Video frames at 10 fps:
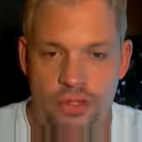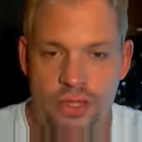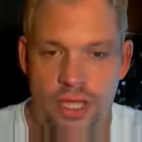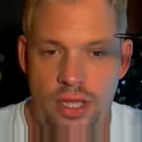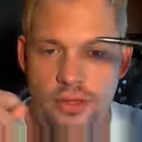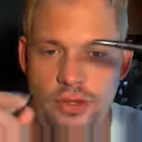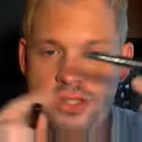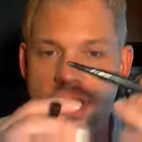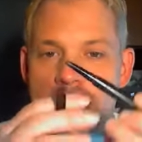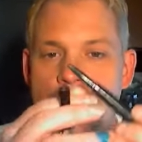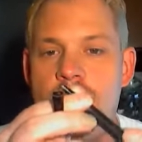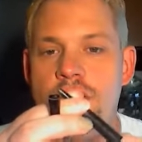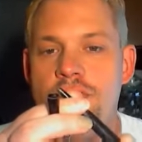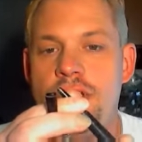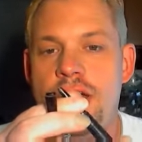to the other side, and
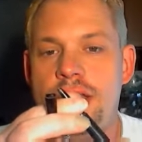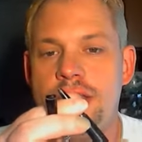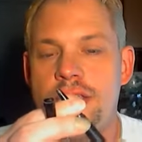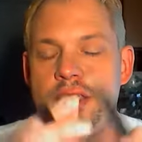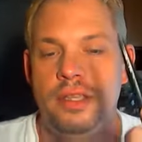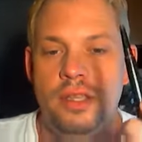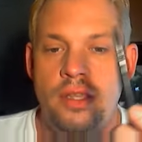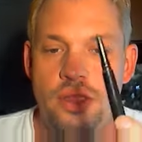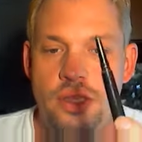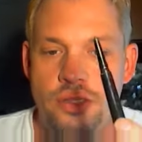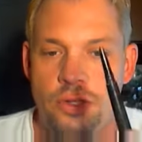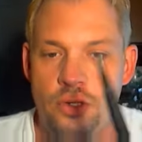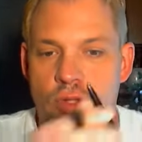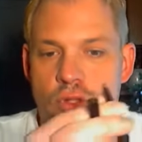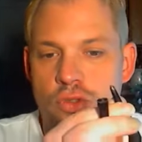you've got this
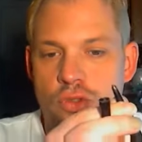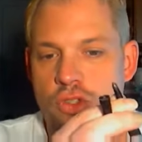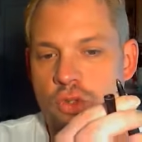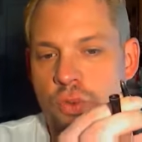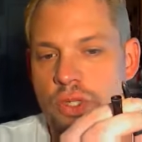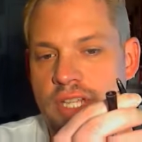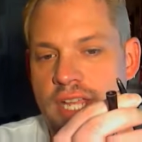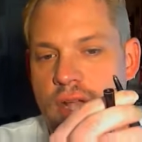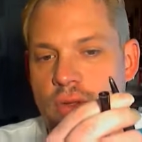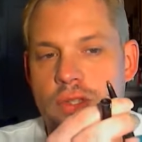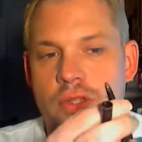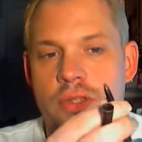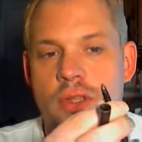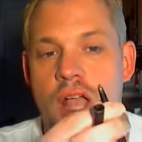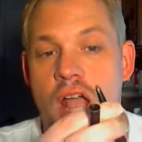little twist out
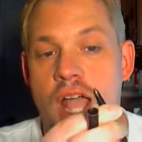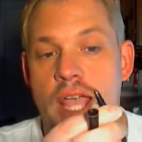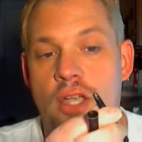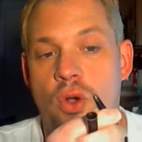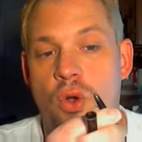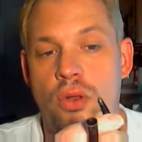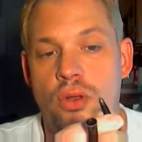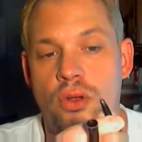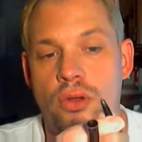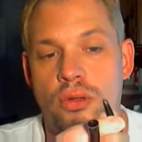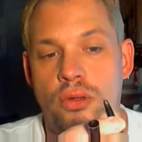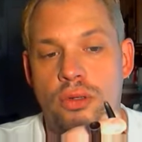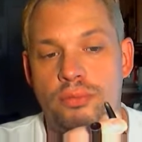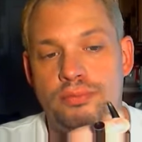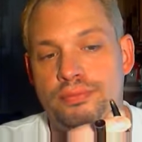eye kohl
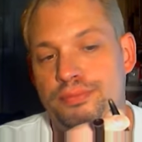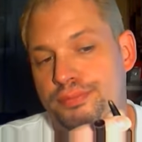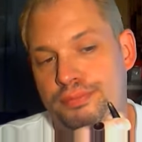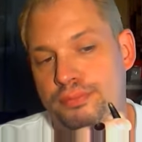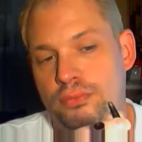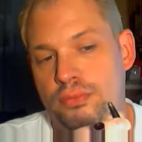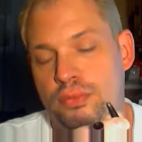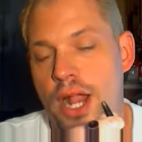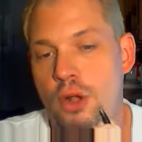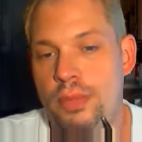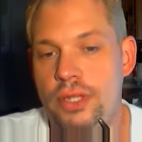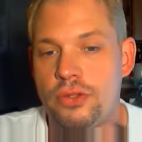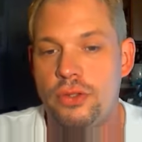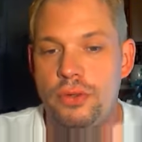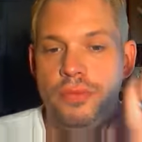or brow
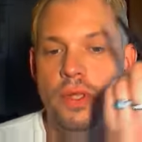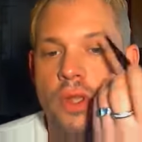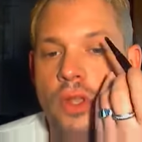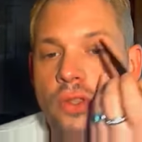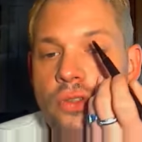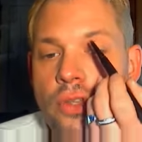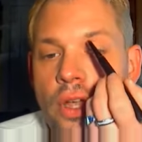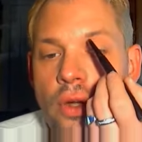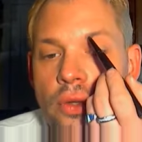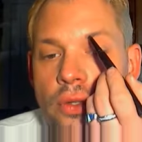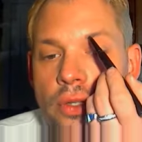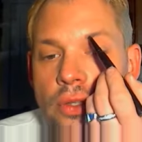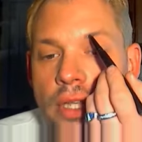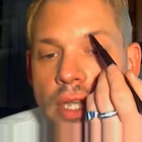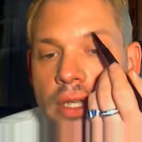pencil. So you can
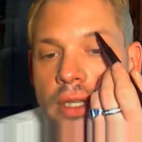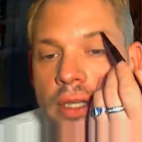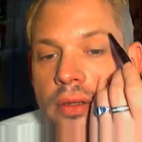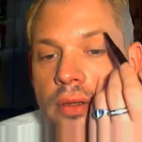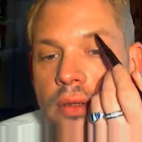take it